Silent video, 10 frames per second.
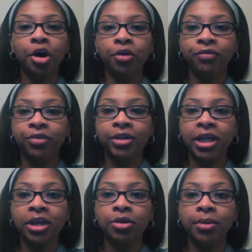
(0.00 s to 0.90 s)

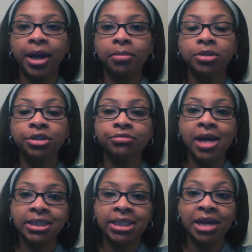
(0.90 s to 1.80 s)
Hopefully, you were able to
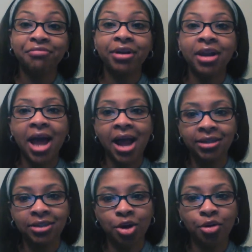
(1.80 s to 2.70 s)
rest and
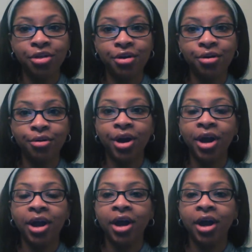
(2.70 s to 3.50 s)
relax, although